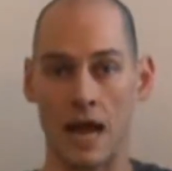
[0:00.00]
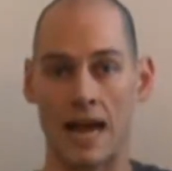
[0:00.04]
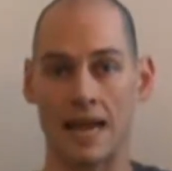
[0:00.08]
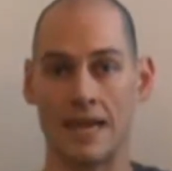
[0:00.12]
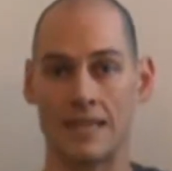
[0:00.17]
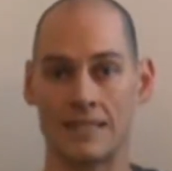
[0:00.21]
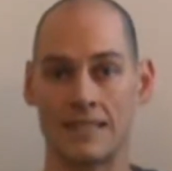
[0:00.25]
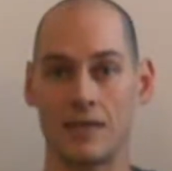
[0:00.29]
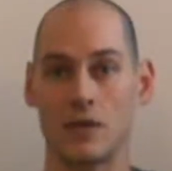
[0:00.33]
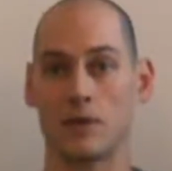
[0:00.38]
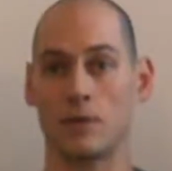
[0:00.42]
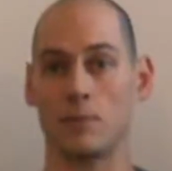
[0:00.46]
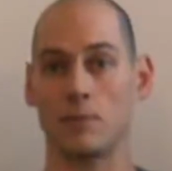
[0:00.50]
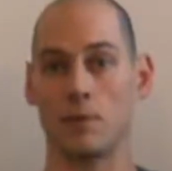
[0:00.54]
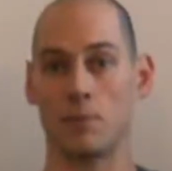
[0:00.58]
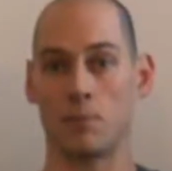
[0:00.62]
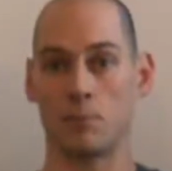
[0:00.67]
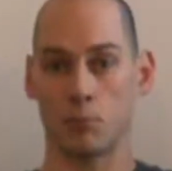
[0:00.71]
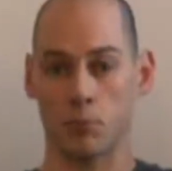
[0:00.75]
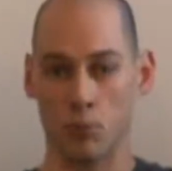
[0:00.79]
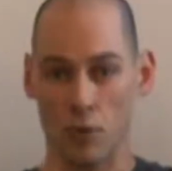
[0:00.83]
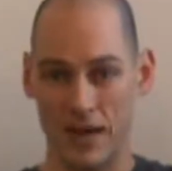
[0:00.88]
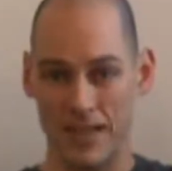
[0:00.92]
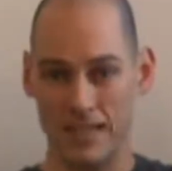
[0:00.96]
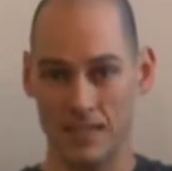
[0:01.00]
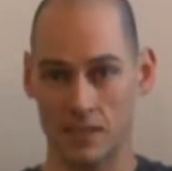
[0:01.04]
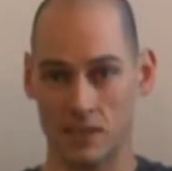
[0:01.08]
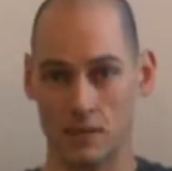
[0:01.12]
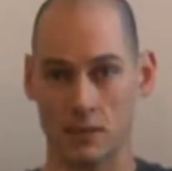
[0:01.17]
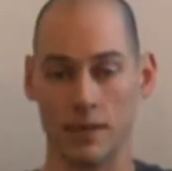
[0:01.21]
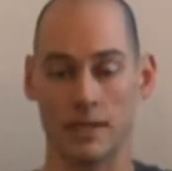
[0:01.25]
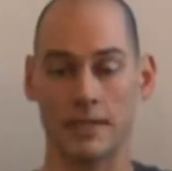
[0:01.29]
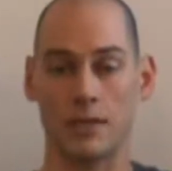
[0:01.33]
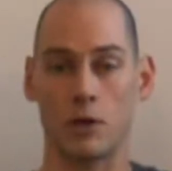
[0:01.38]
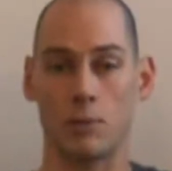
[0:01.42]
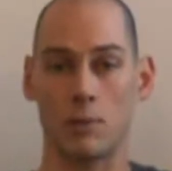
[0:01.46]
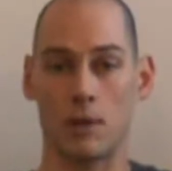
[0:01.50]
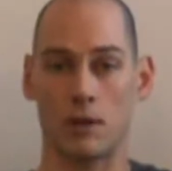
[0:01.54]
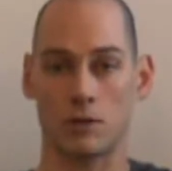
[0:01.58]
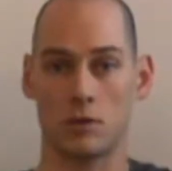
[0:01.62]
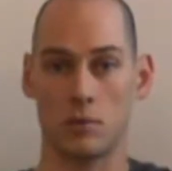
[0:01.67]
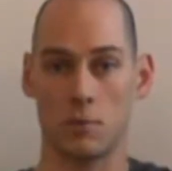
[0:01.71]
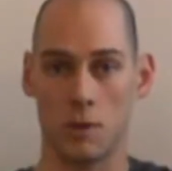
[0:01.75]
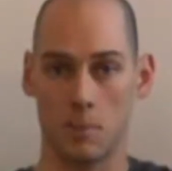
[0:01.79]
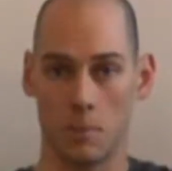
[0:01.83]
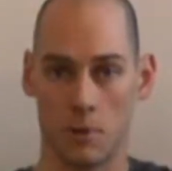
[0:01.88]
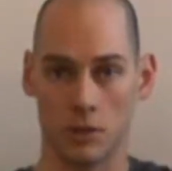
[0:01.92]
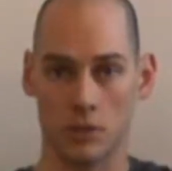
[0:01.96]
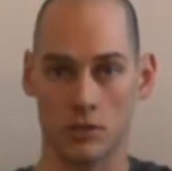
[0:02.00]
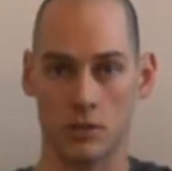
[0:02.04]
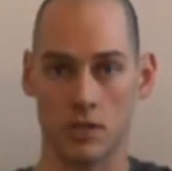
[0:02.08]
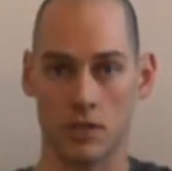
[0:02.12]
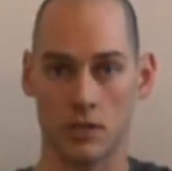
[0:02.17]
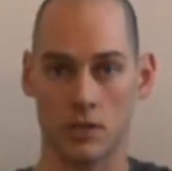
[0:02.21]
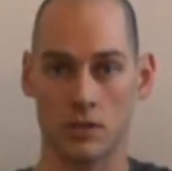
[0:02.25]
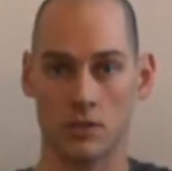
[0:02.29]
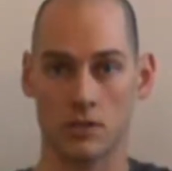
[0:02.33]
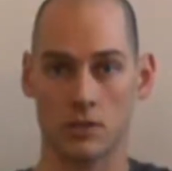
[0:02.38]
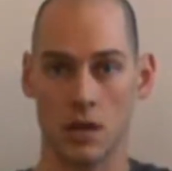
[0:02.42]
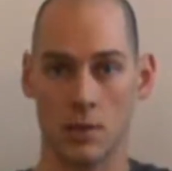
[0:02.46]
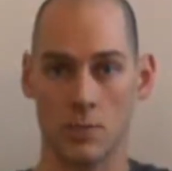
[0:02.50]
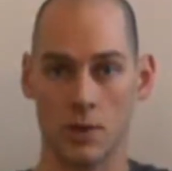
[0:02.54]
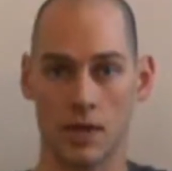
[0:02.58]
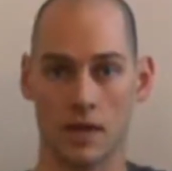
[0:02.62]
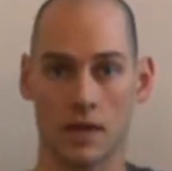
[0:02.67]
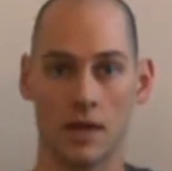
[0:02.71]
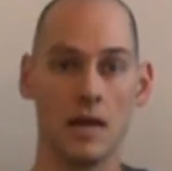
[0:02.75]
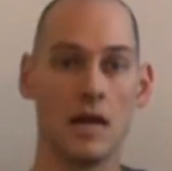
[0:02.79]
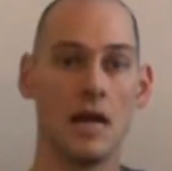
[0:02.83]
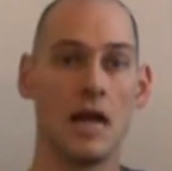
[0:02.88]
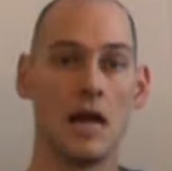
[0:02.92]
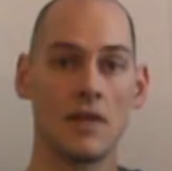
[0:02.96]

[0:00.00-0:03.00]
I can tell them to brace like they're about to be punched in the stomach.